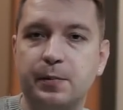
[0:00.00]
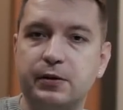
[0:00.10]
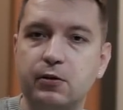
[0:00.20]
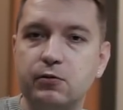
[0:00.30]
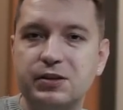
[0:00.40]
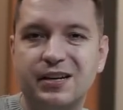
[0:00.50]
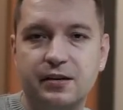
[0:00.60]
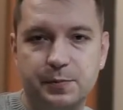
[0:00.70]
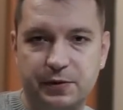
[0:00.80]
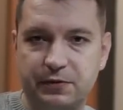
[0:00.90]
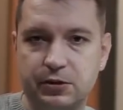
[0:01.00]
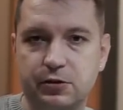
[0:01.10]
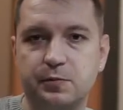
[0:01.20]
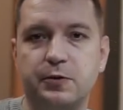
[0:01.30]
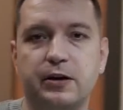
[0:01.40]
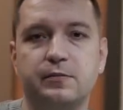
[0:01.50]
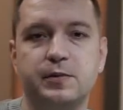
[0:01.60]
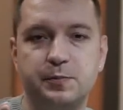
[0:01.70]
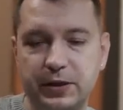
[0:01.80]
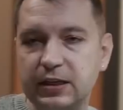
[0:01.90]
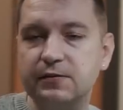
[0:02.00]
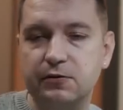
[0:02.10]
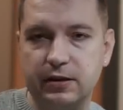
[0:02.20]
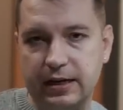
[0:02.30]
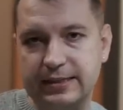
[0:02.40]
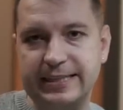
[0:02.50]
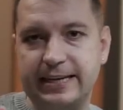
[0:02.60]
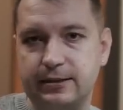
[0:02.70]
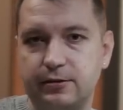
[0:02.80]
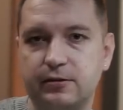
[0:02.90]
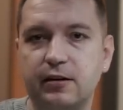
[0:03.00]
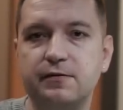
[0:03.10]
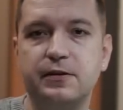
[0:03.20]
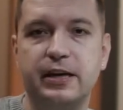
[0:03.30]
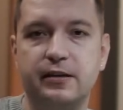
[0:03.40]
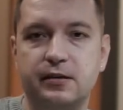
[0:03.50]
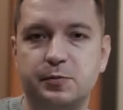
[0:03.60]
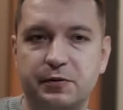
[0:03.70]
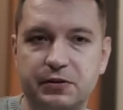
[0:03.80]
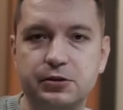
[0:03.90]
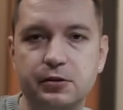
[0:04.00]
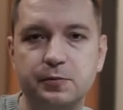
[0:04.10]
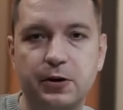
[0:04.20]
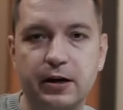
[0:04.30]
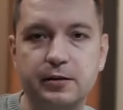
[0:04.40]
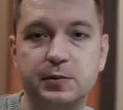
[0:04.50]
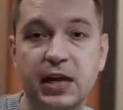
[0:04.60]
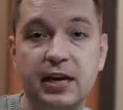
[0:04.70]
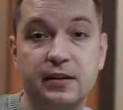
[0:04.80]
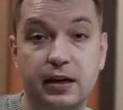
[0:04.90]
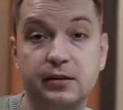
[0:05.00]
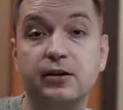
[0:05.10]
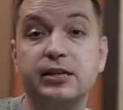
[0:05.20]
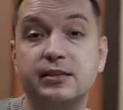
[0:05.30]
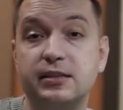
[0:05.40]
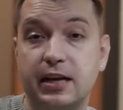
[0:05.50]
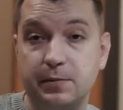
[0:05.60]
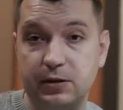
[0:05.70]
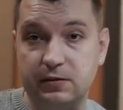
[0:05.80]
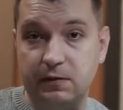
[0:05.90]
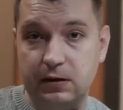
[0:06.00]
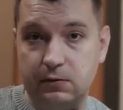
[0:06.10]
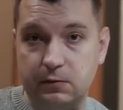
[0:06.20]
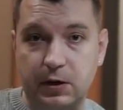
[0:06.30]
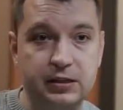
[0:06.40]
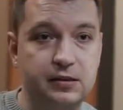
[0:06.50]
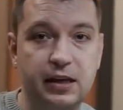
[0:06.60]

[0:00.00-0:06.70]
But those are provincial programs. Please, for God's sake, do not forget that provincial programs, they are not as stable as federal ones.